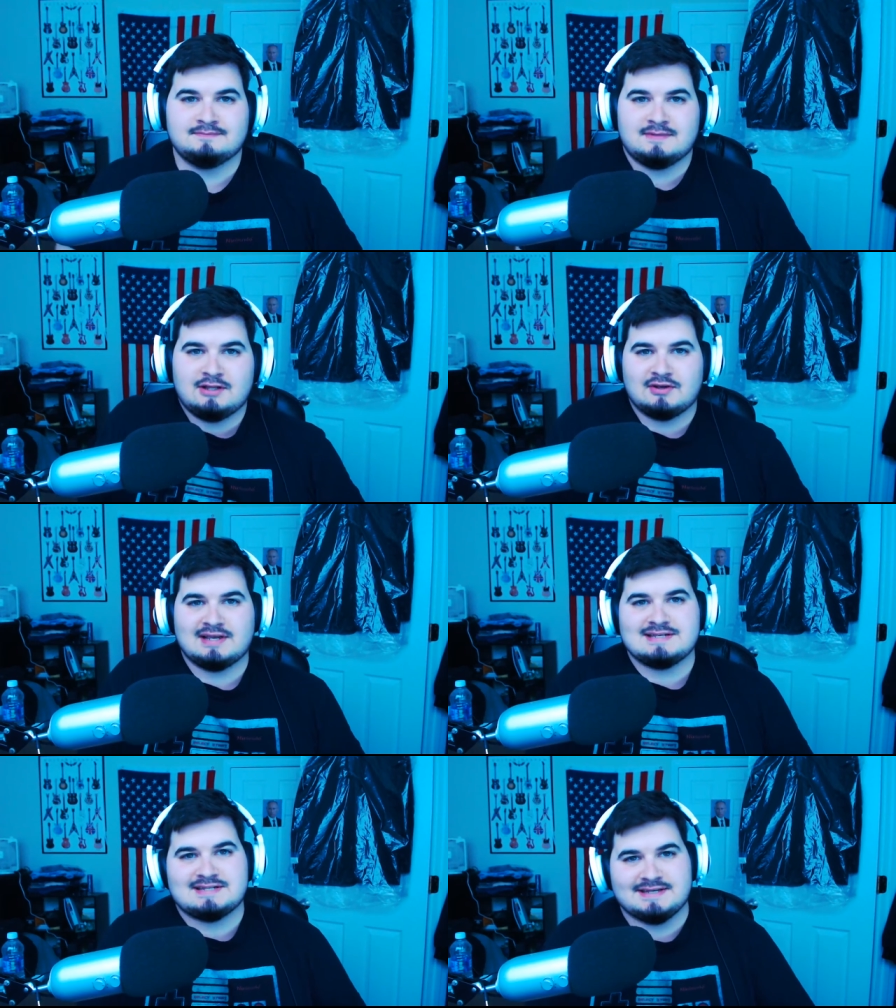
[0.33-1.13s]
Hello
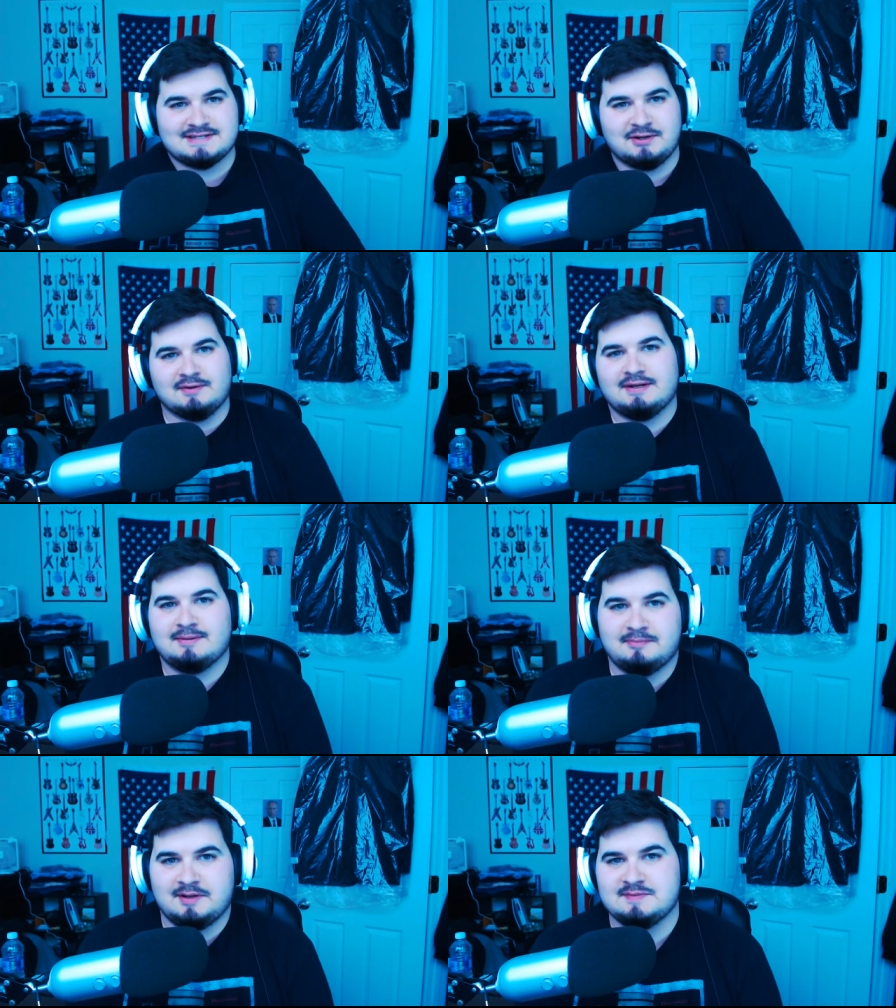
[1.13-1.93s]
guys, how's it going?
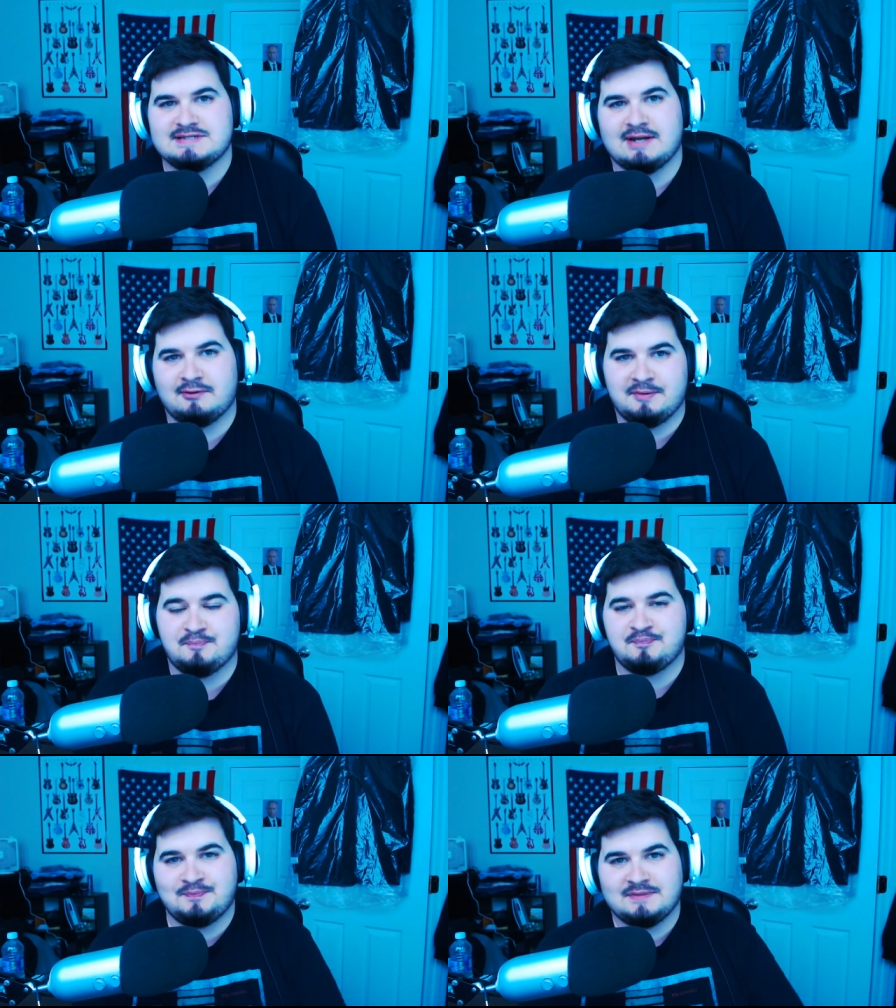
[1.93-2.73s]
My name is Dalaran.
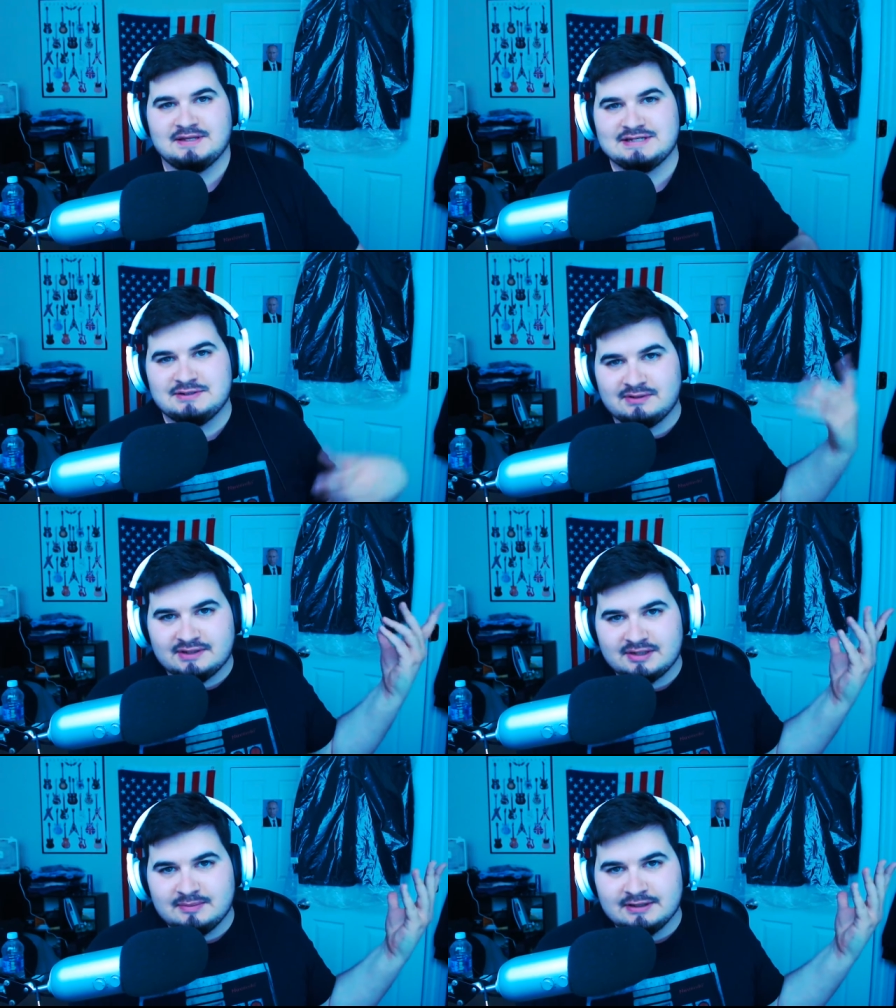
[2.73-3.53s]
Just doing a
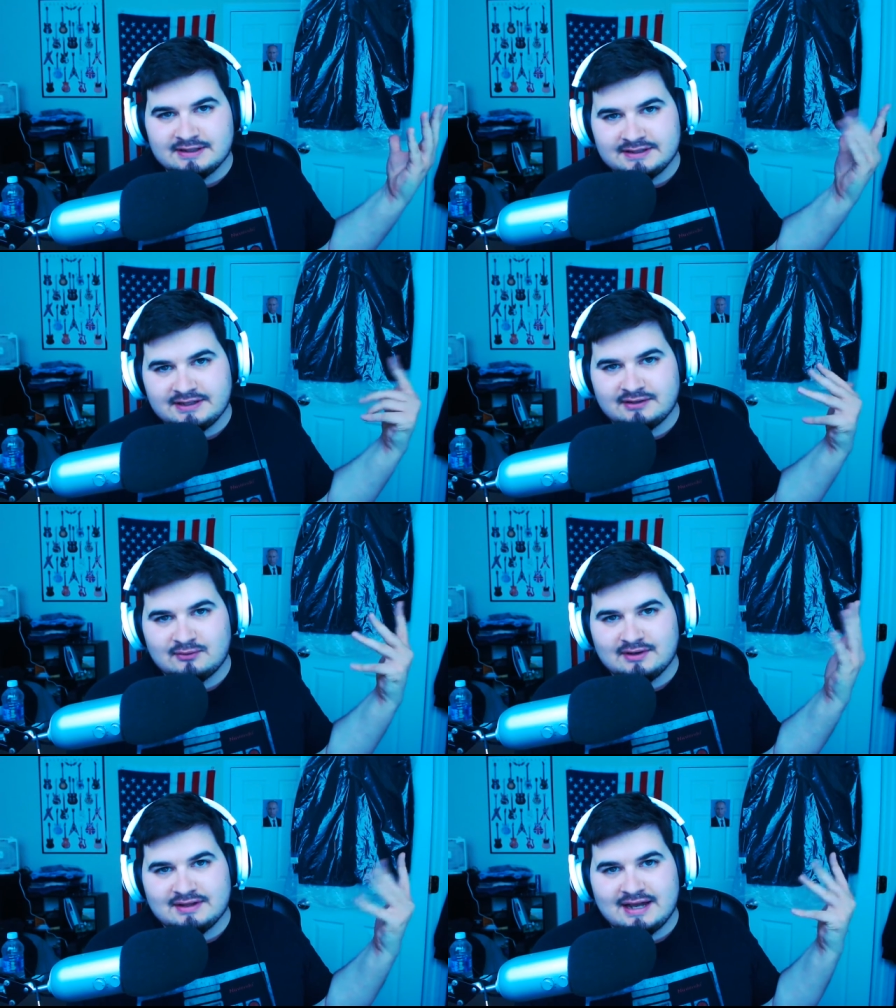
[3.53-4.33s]
little bit of cleaning
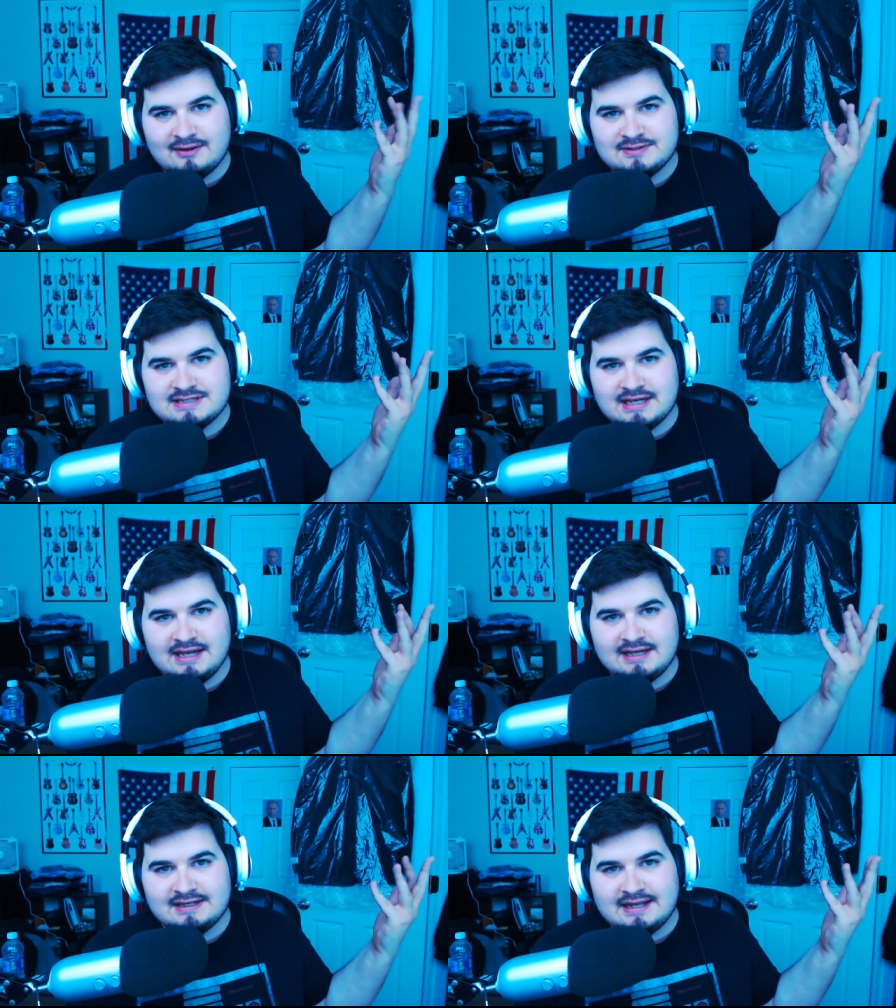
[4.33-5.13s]
around the house
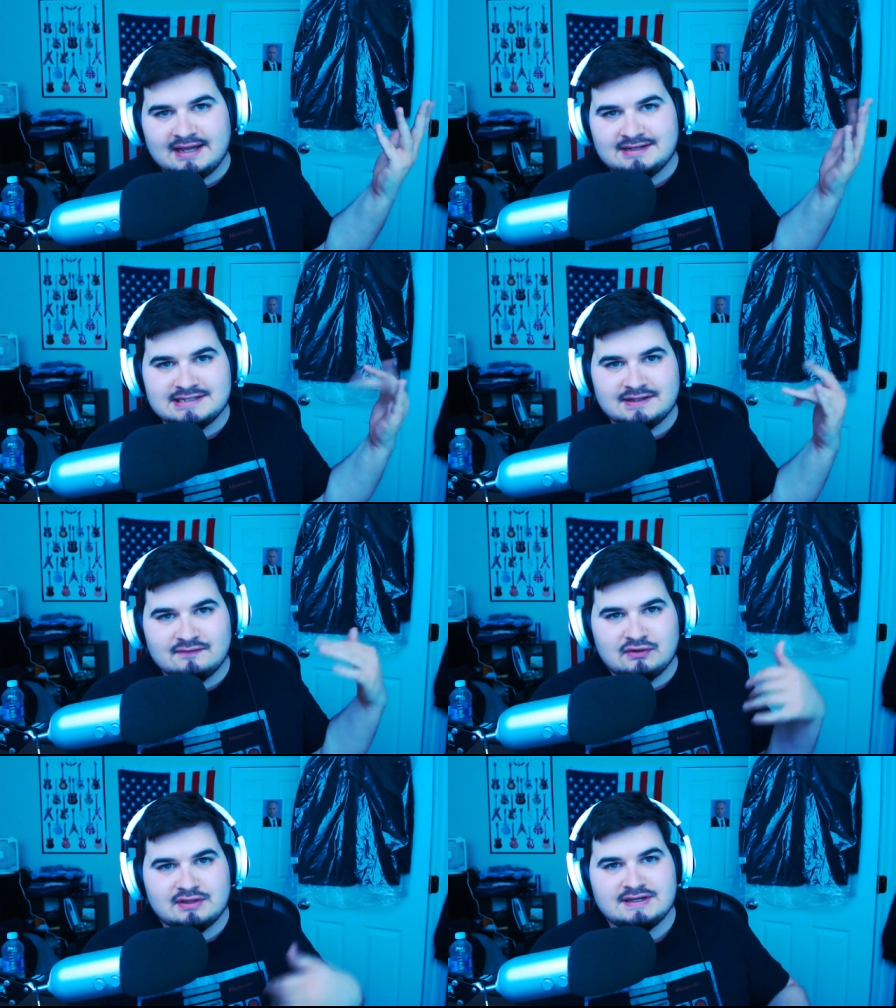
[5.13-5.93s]
and editing a
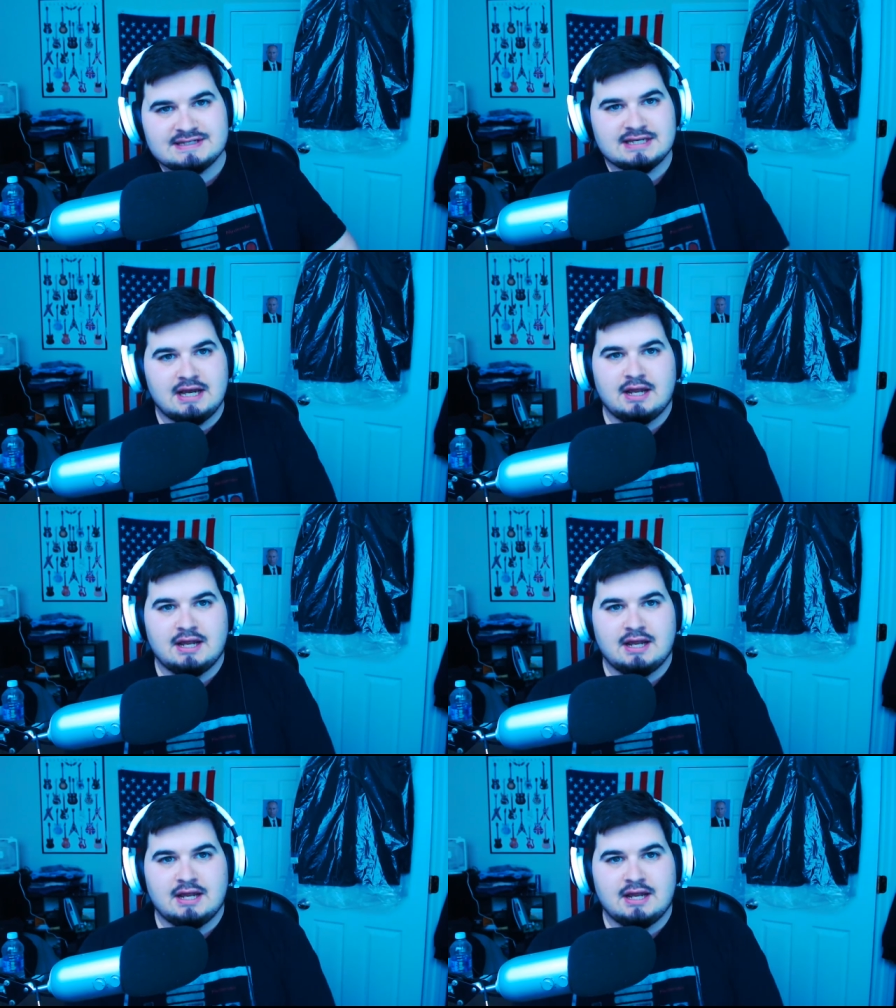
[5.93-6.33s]
few things.